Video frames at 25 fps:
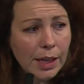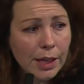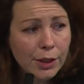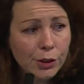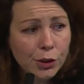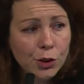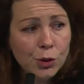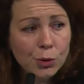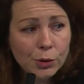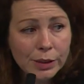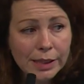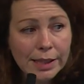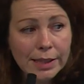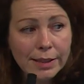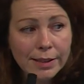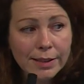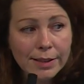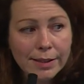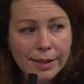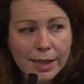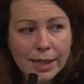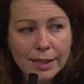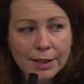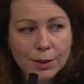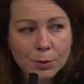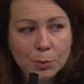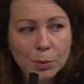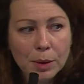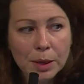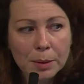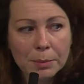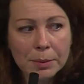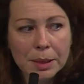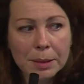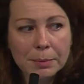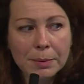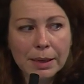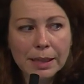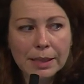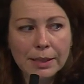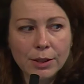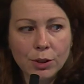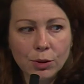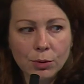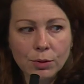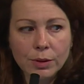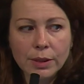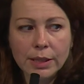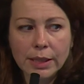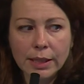don't. Yeah, that's what I mean by
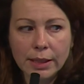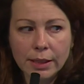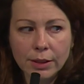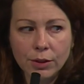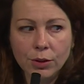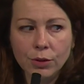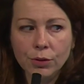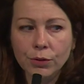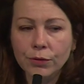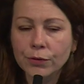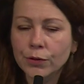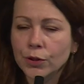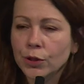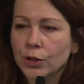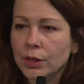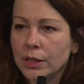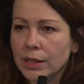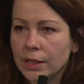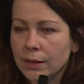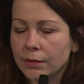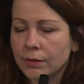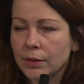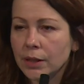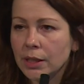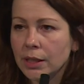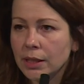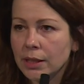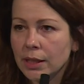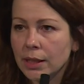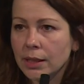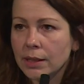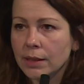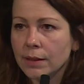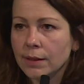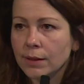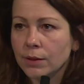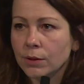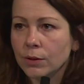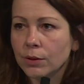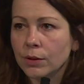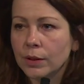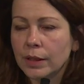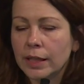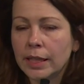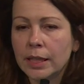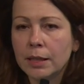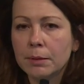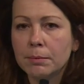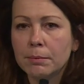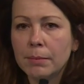don't take no for a definite answer.
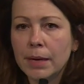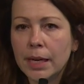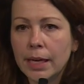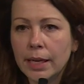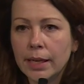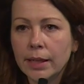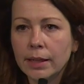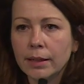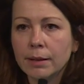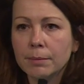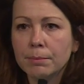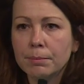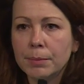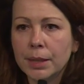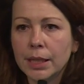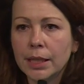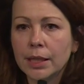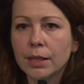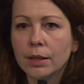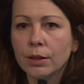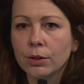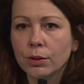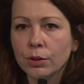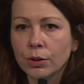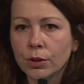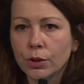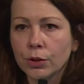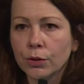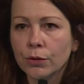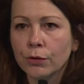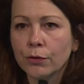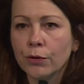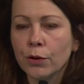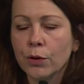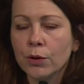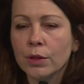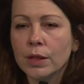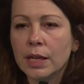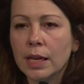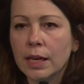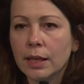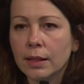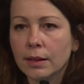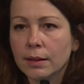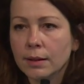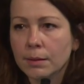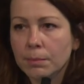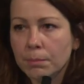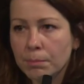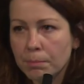It may be a no for
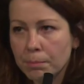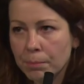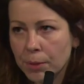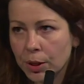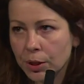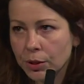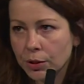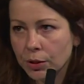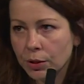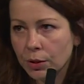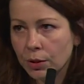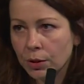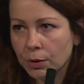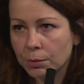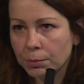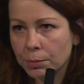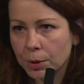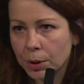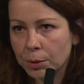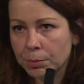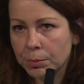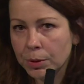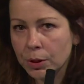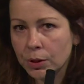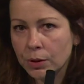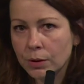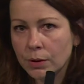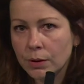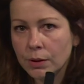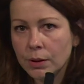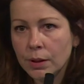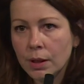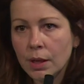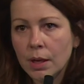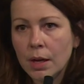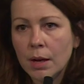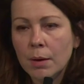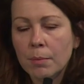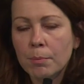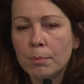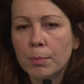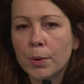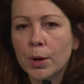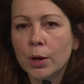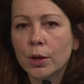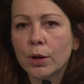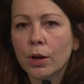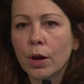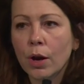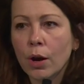that particular moment,
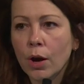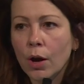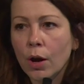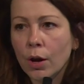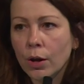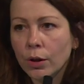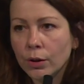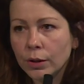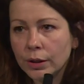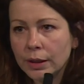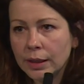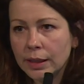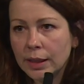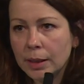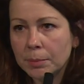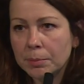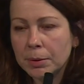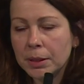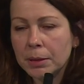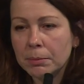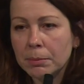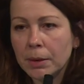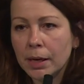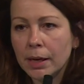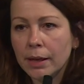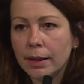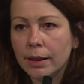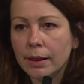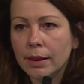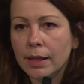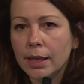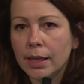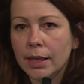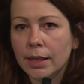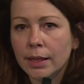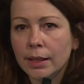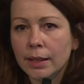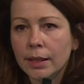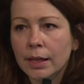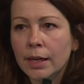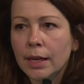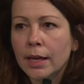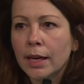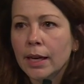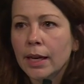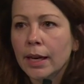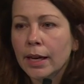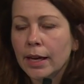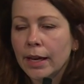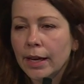but keep in mind that
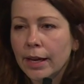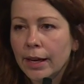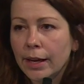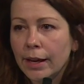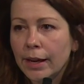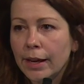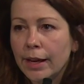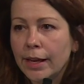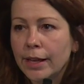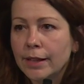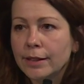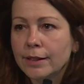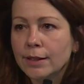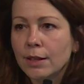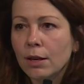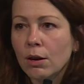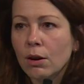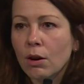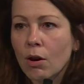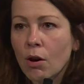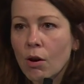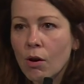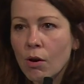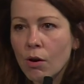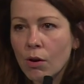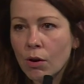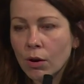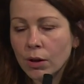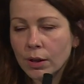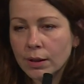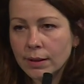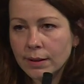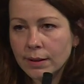it's a long